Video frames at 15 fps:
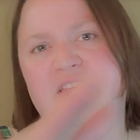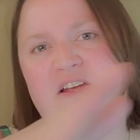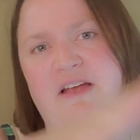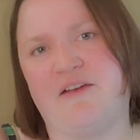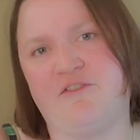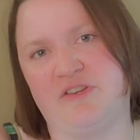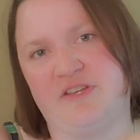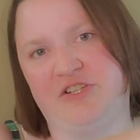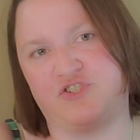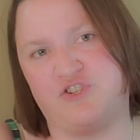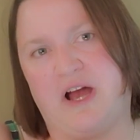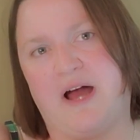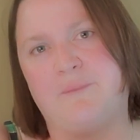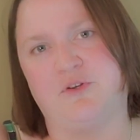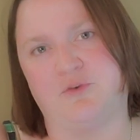everything
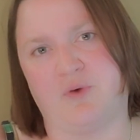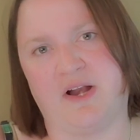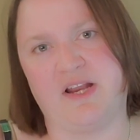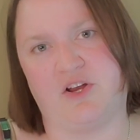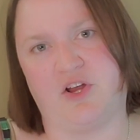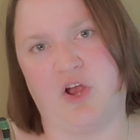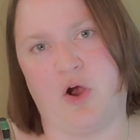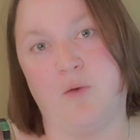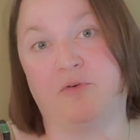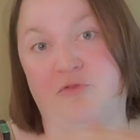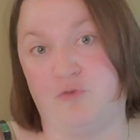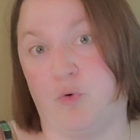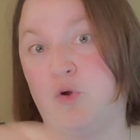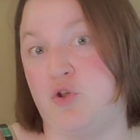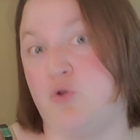chopped and ready to go
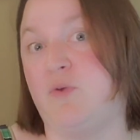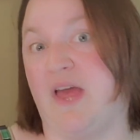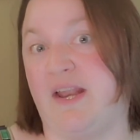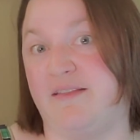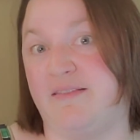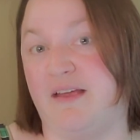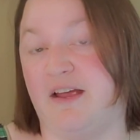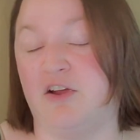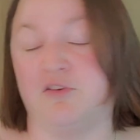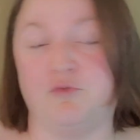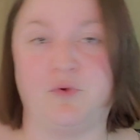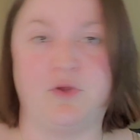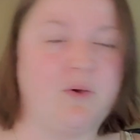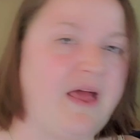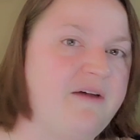before you get in there, if
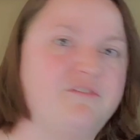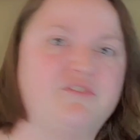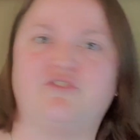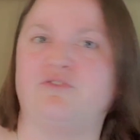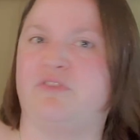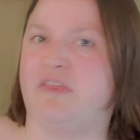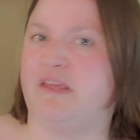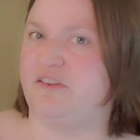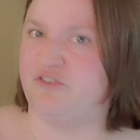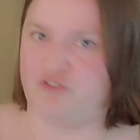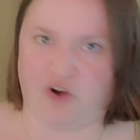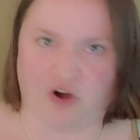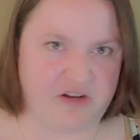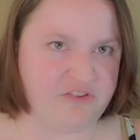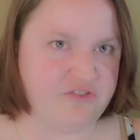we don't have things
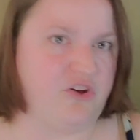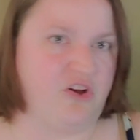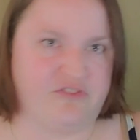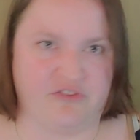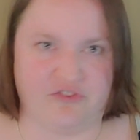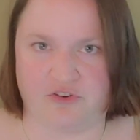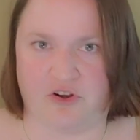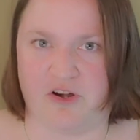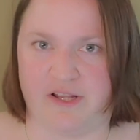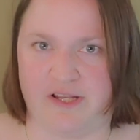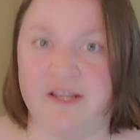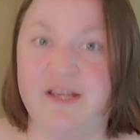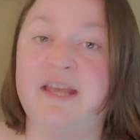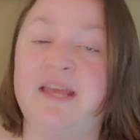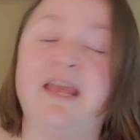started, sauces started,
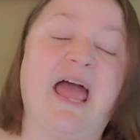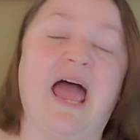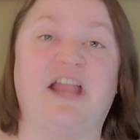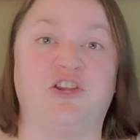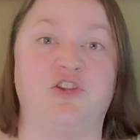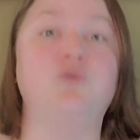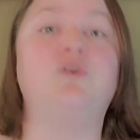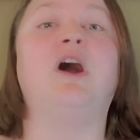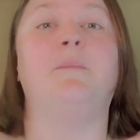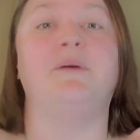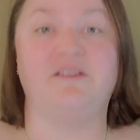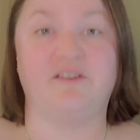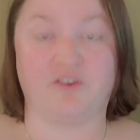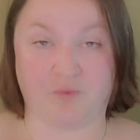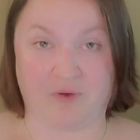and you come
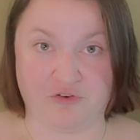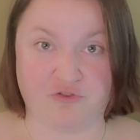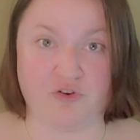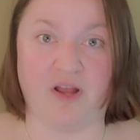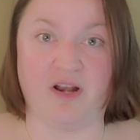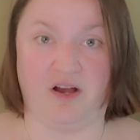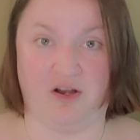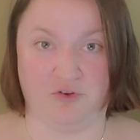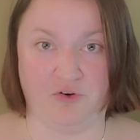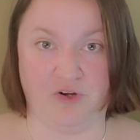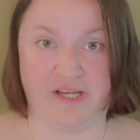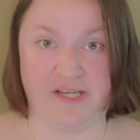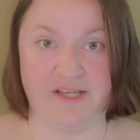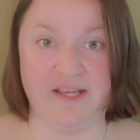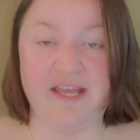into the restaurant
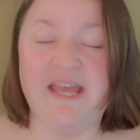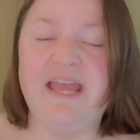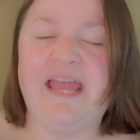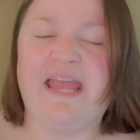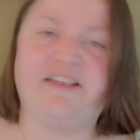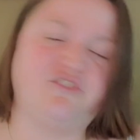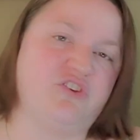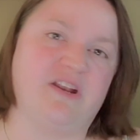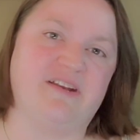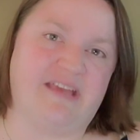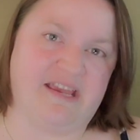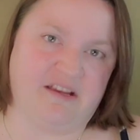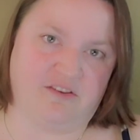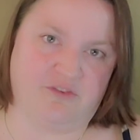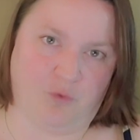hungry, it's going to
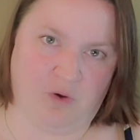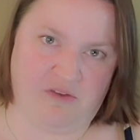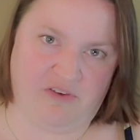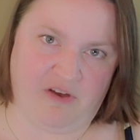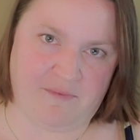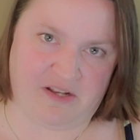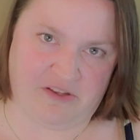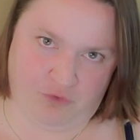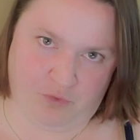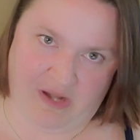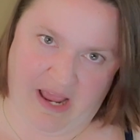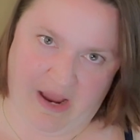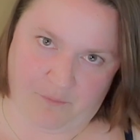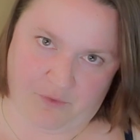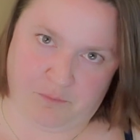take us 45 minutes to an
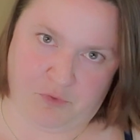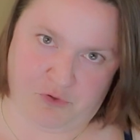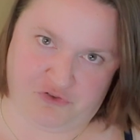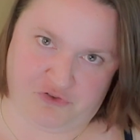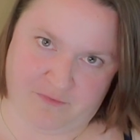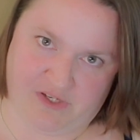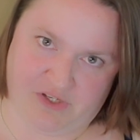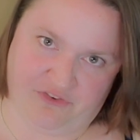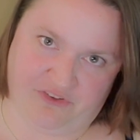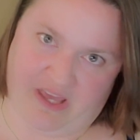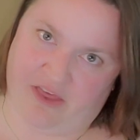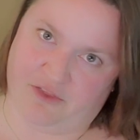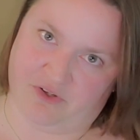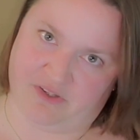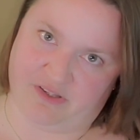hour to put your meal
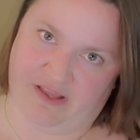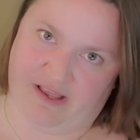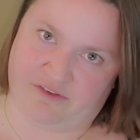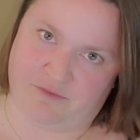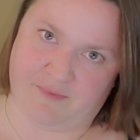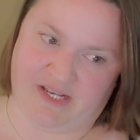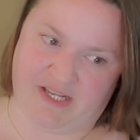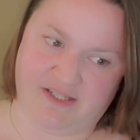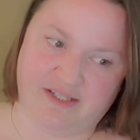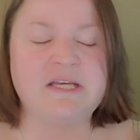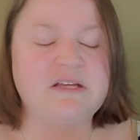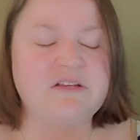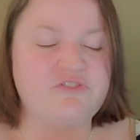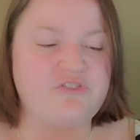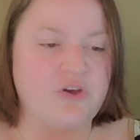together at the last minute.
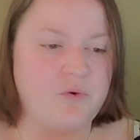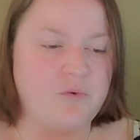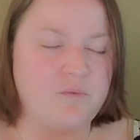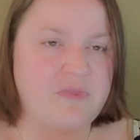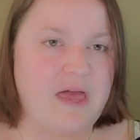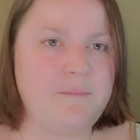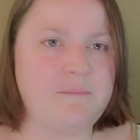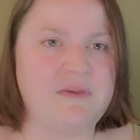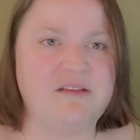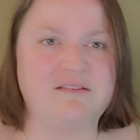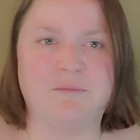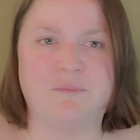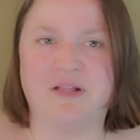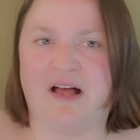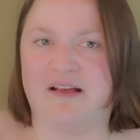So that mise
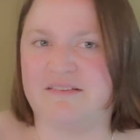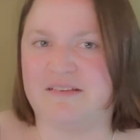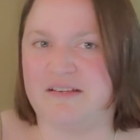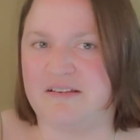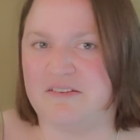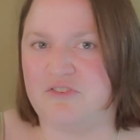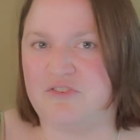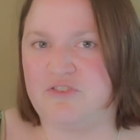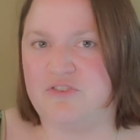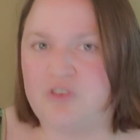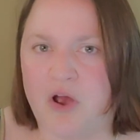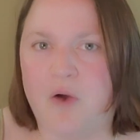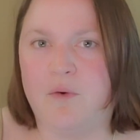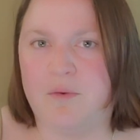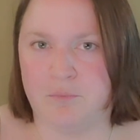en place is
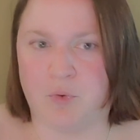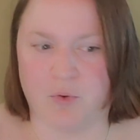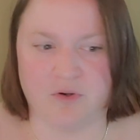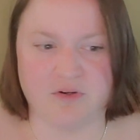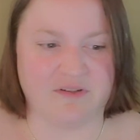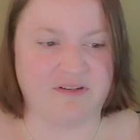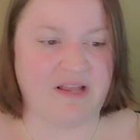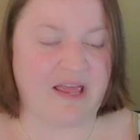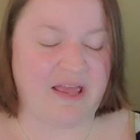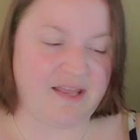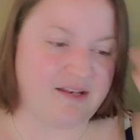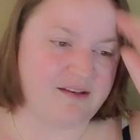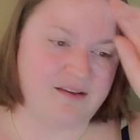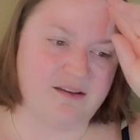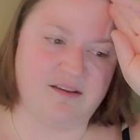so important,
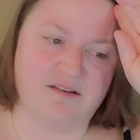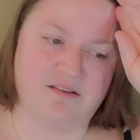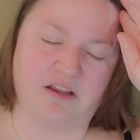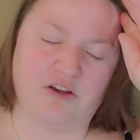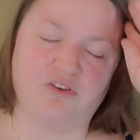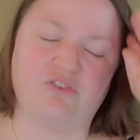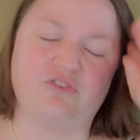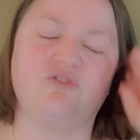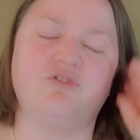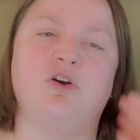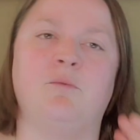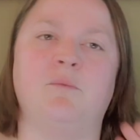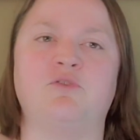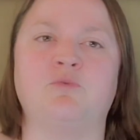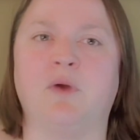and there is so
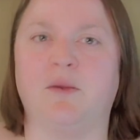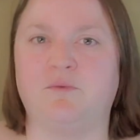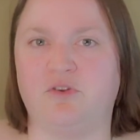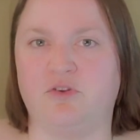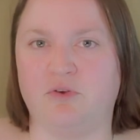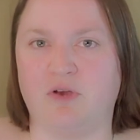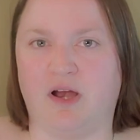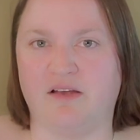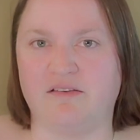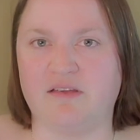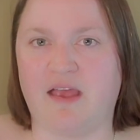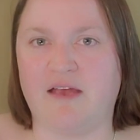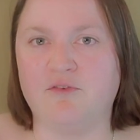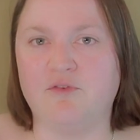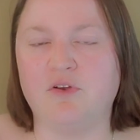much prep to do, guys.
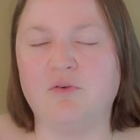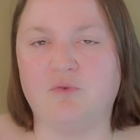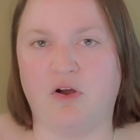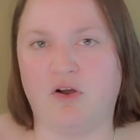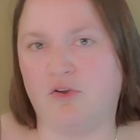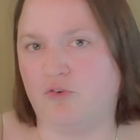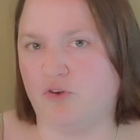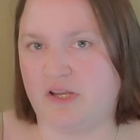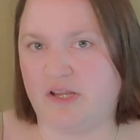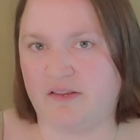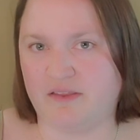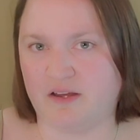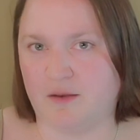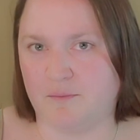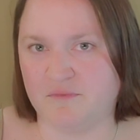Every raw ingredient
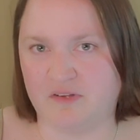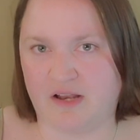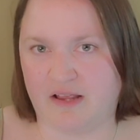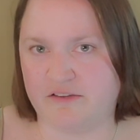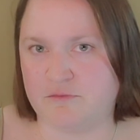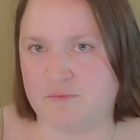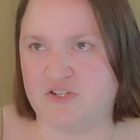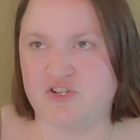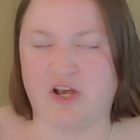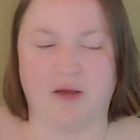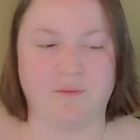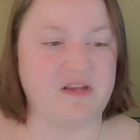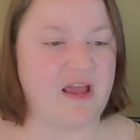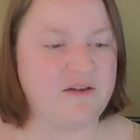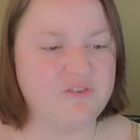that comes in has to be
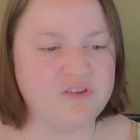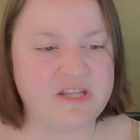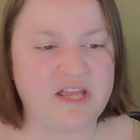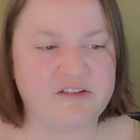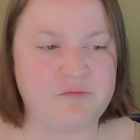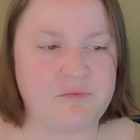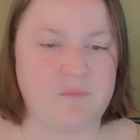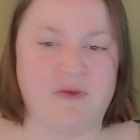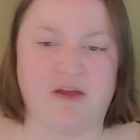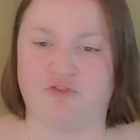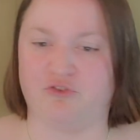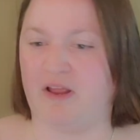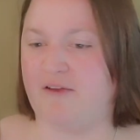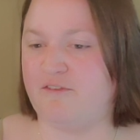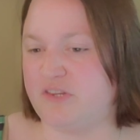chopped. Everything has to be
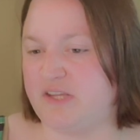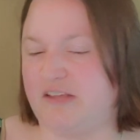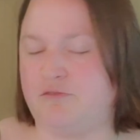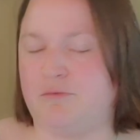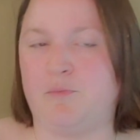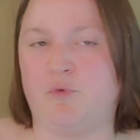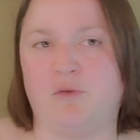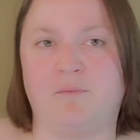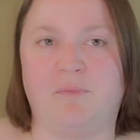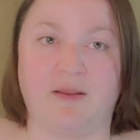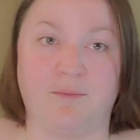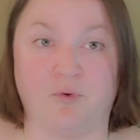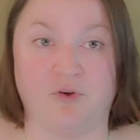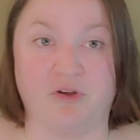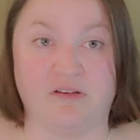measured. Everything has to be put in
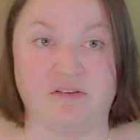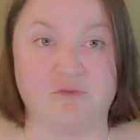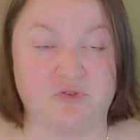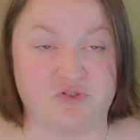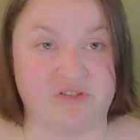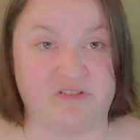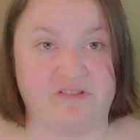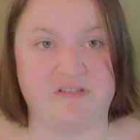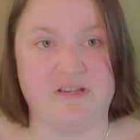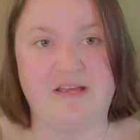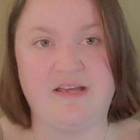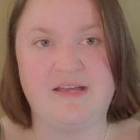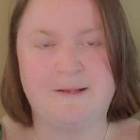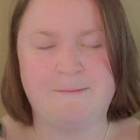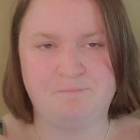bain-maries, which is
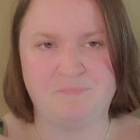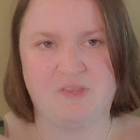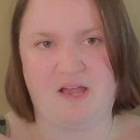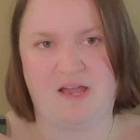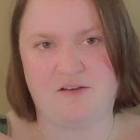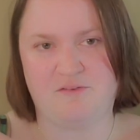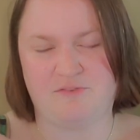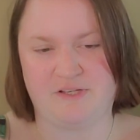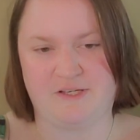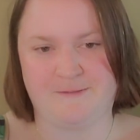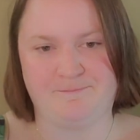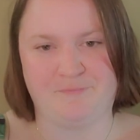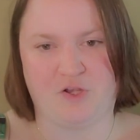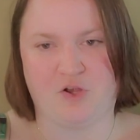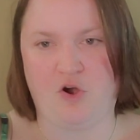kind of the
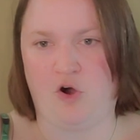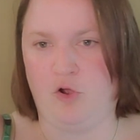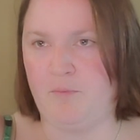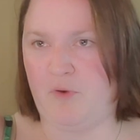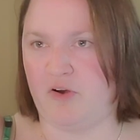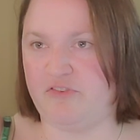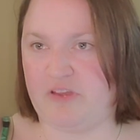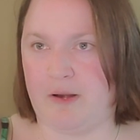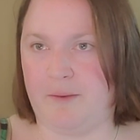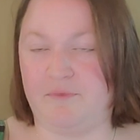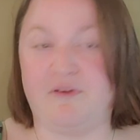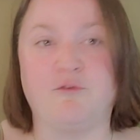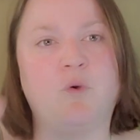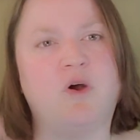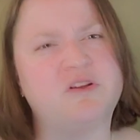cold bar setup.
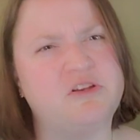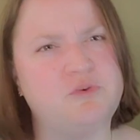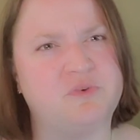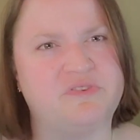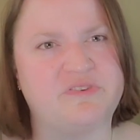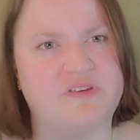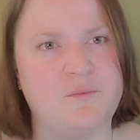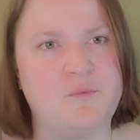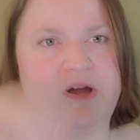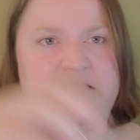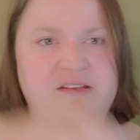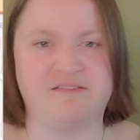Ever walked into a Subway and